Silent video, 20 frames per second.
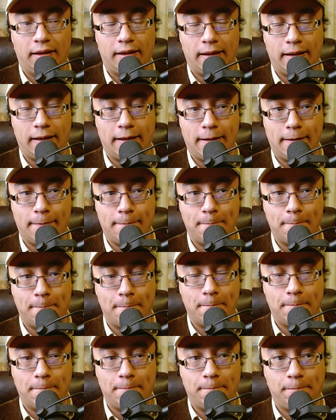um,
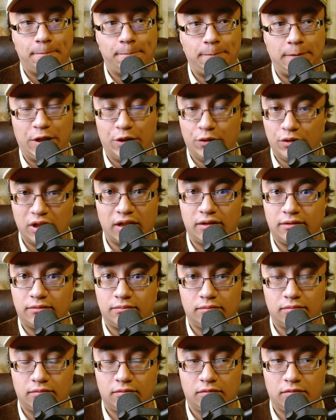you could
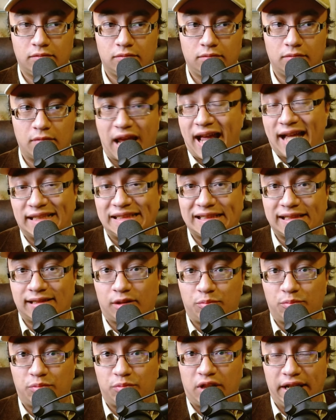ask the
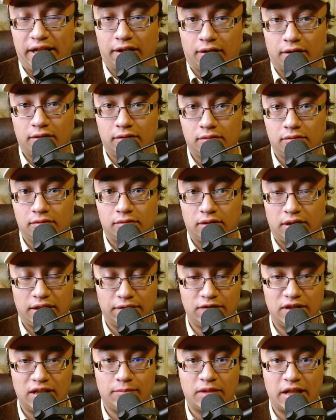player,
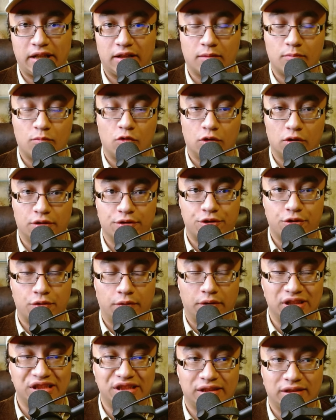give them like a moral
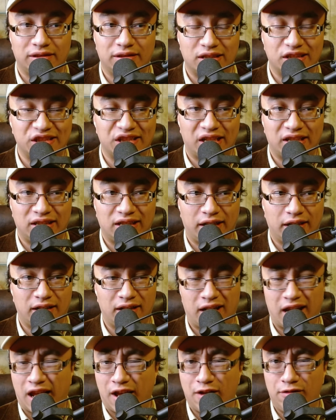choice, and decide like
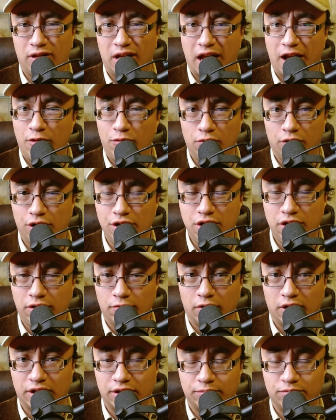how how would you
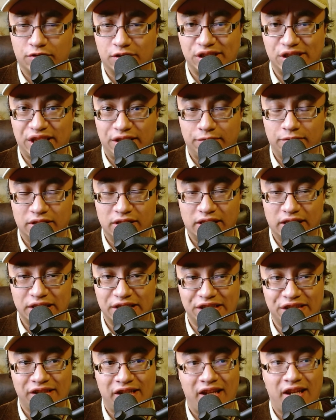want to proceed with
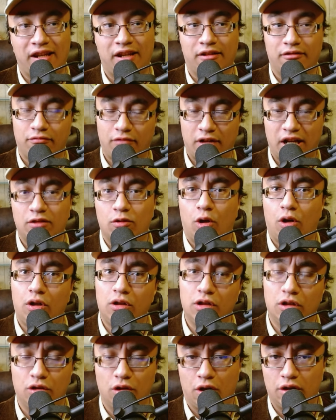this, right?
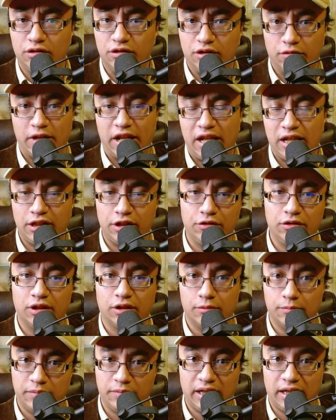All along the way, you
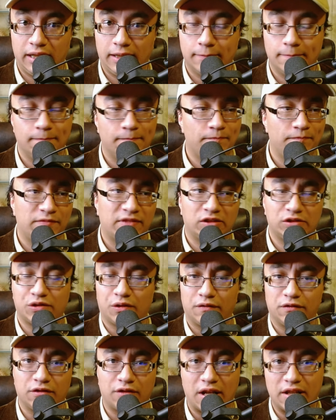could be
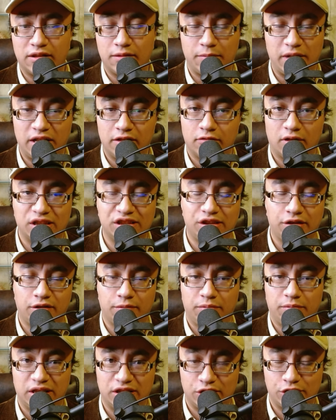sort of throughout the main quest, you could
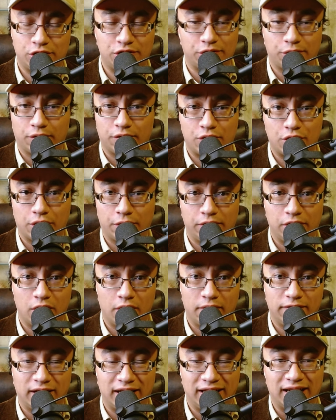be sort of showing
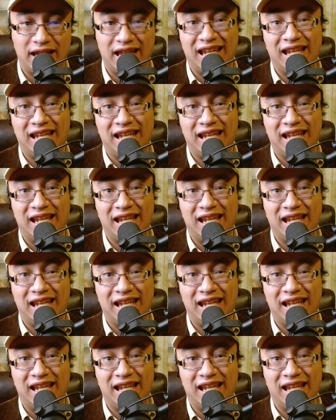off like,